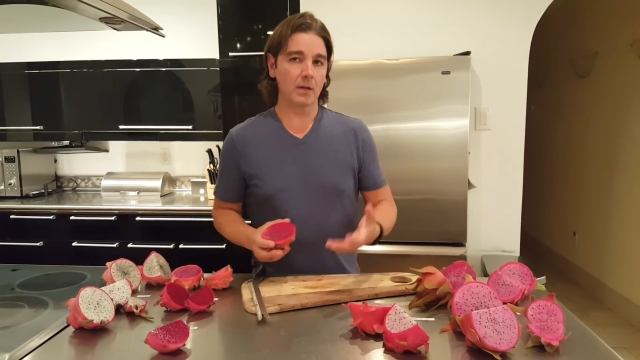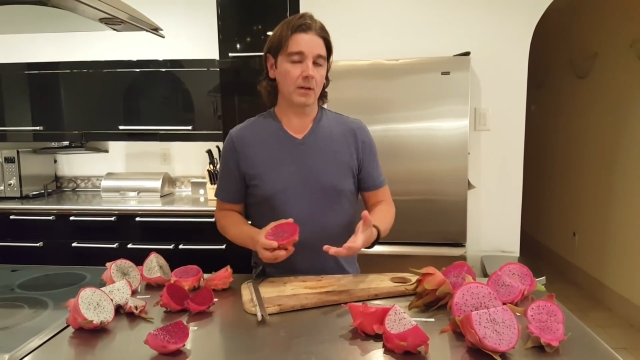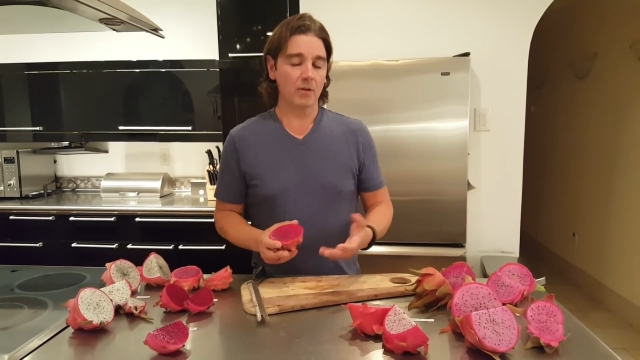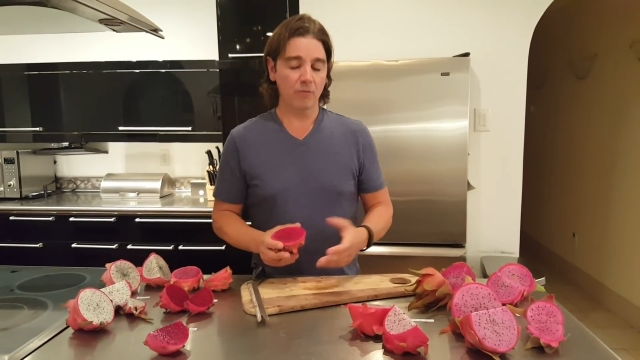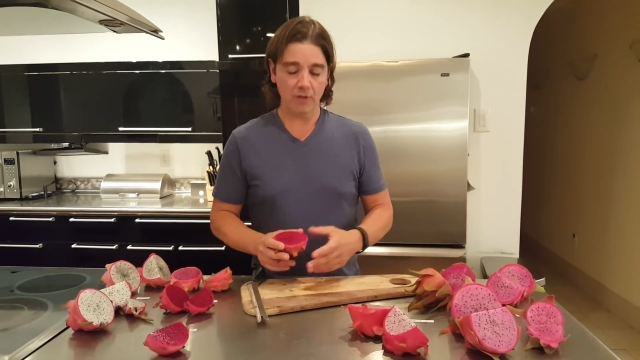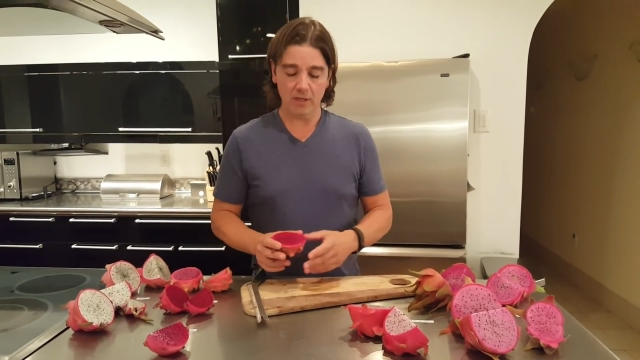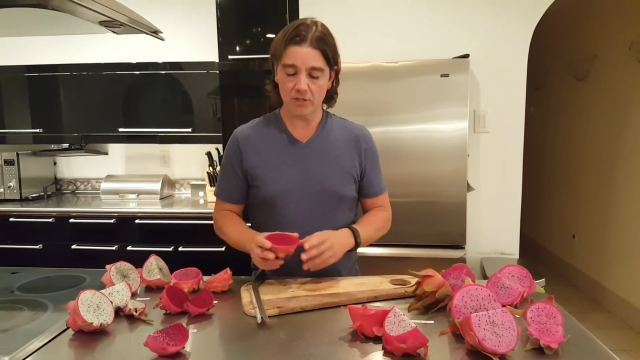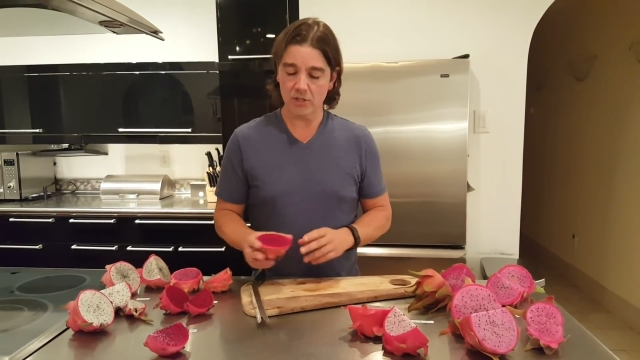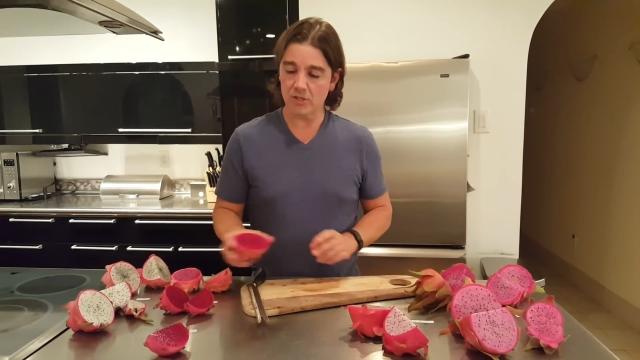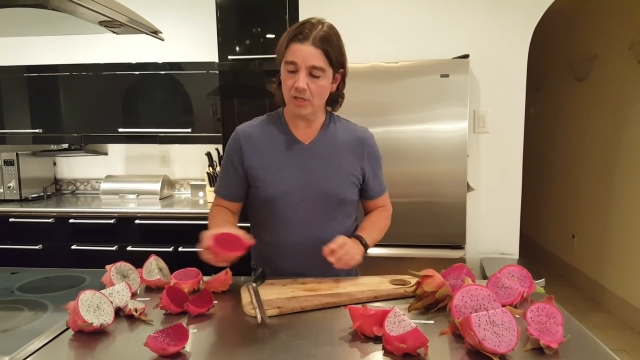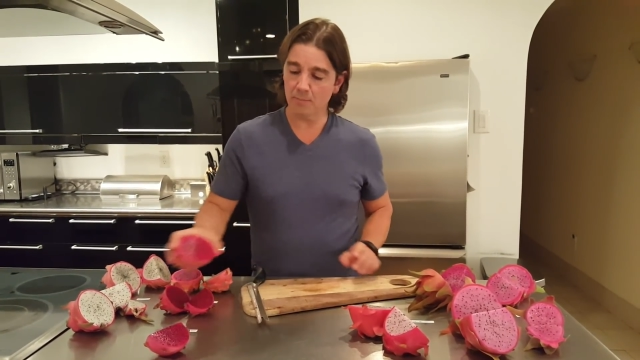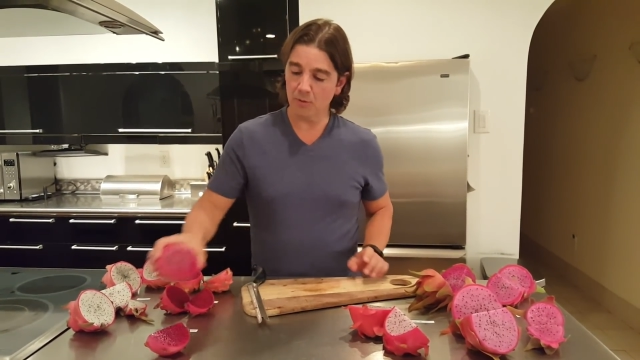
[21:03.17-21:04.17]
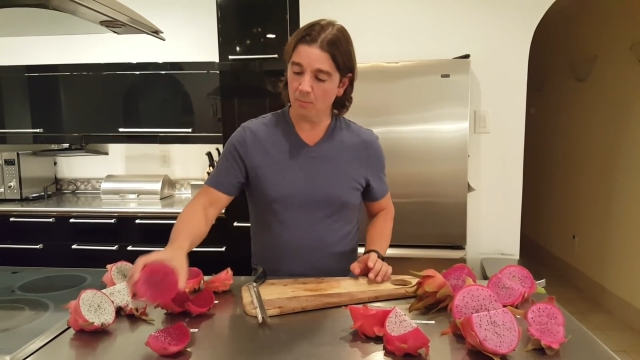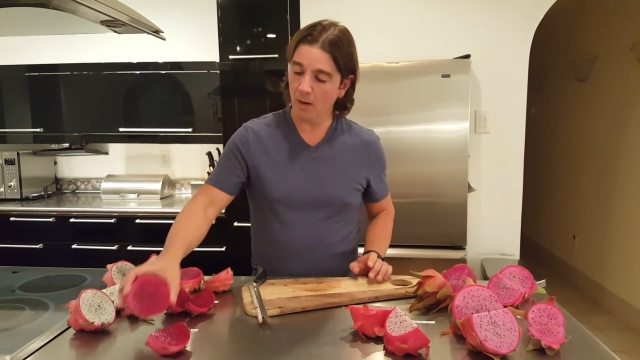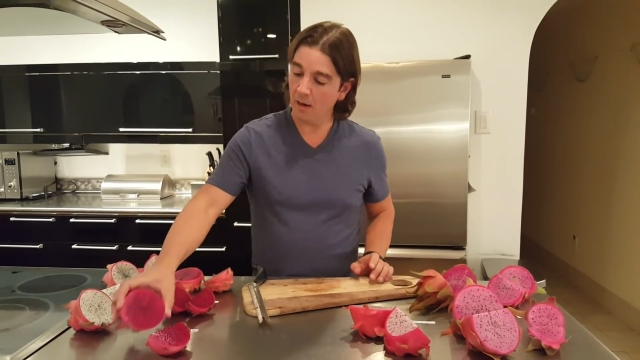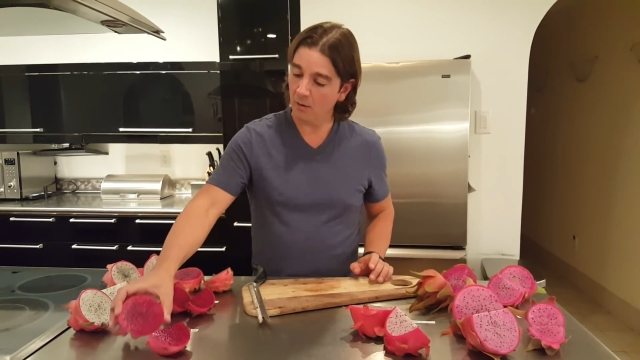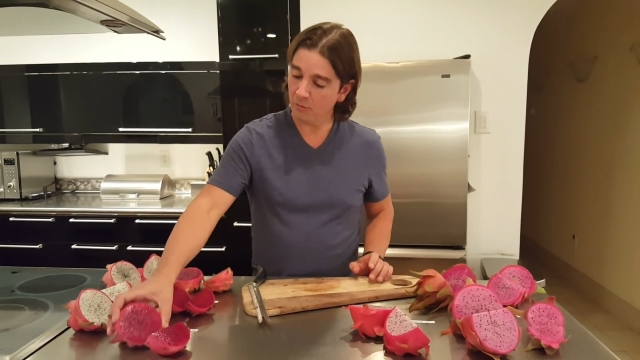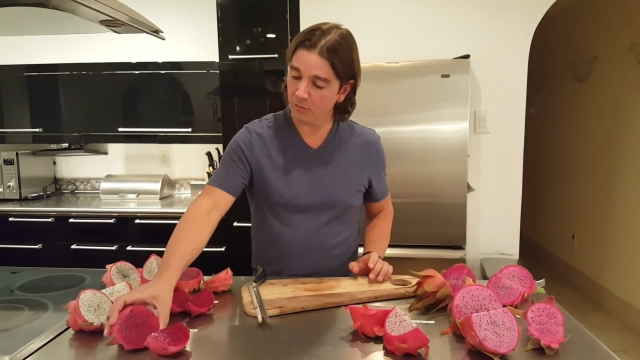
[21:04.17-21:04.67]
finishes up your
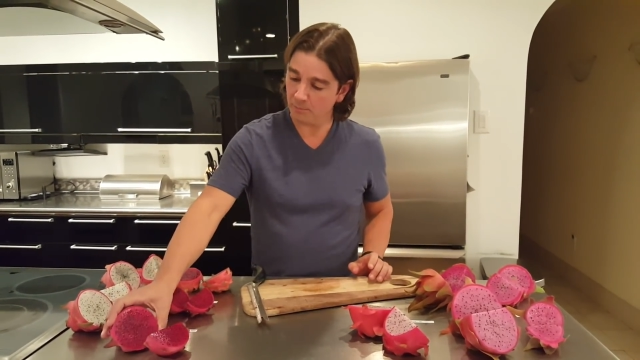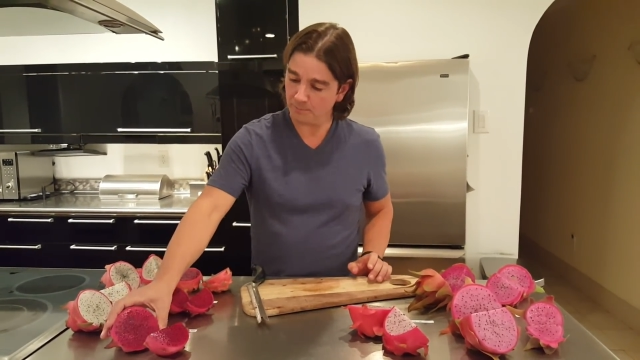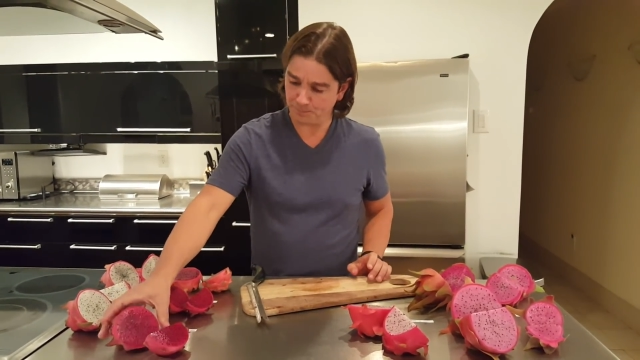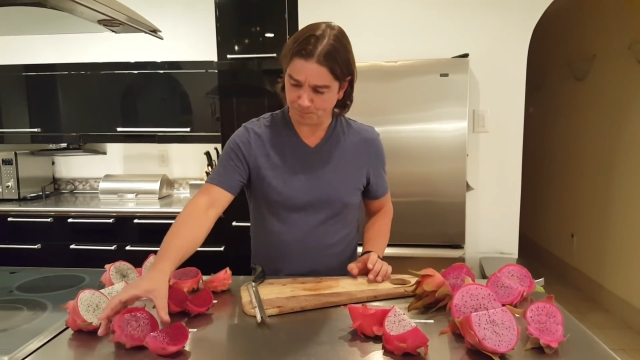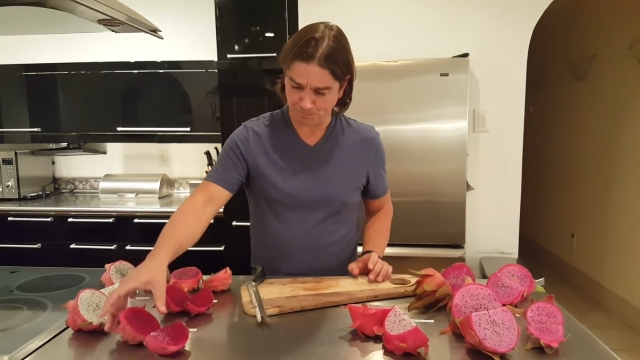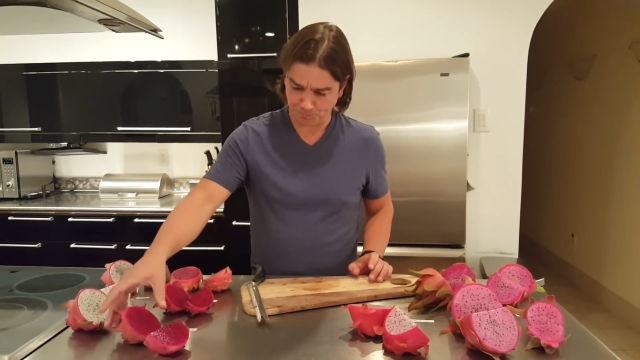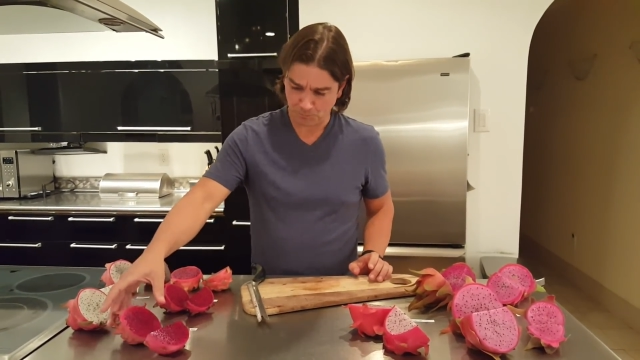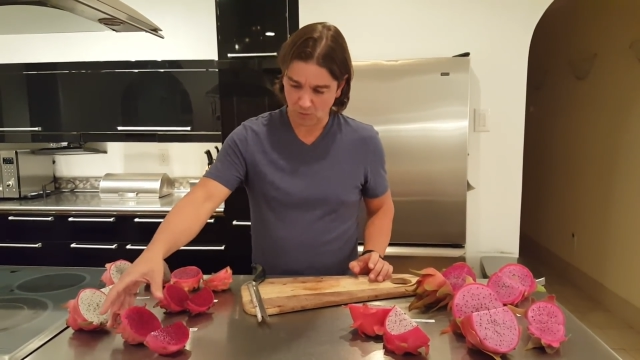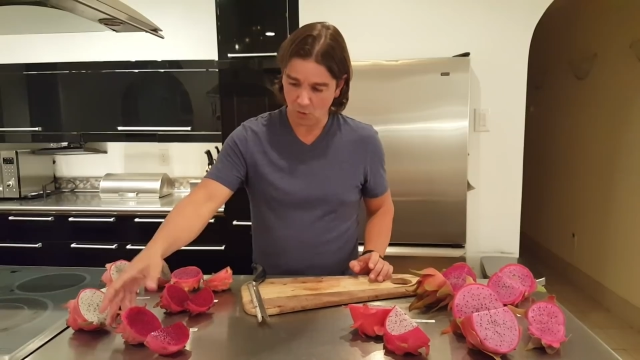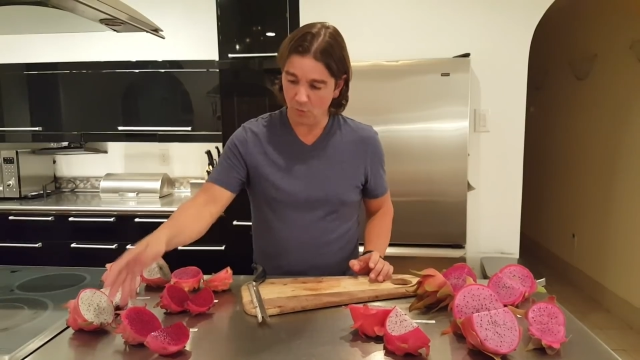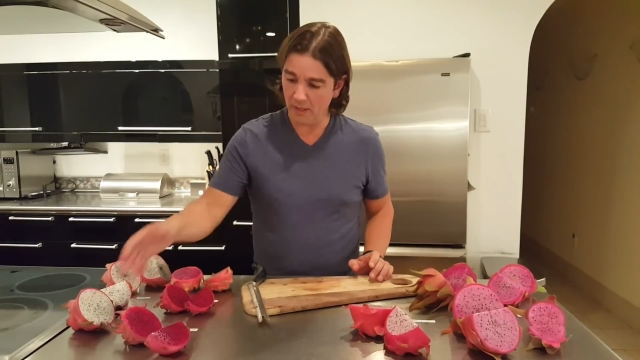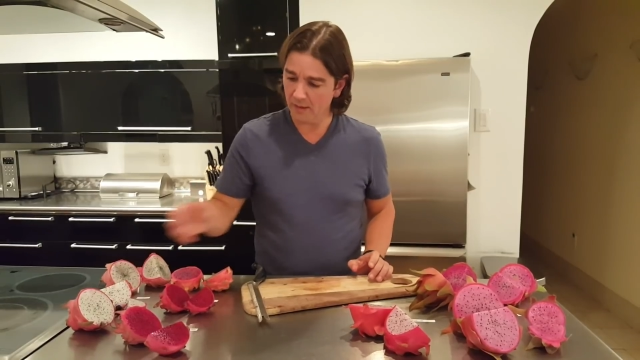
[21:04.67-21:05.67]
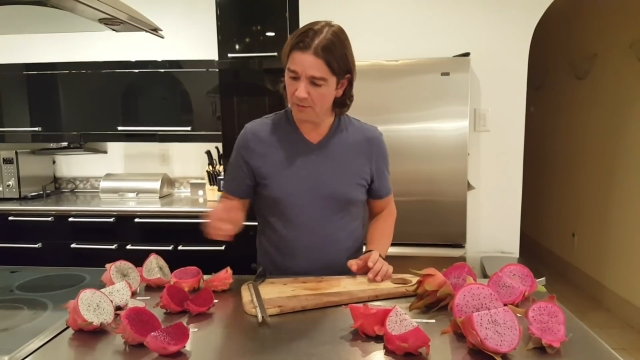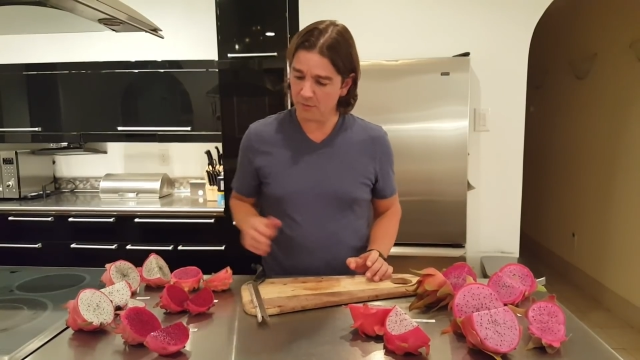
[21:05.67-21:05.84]
mouth with,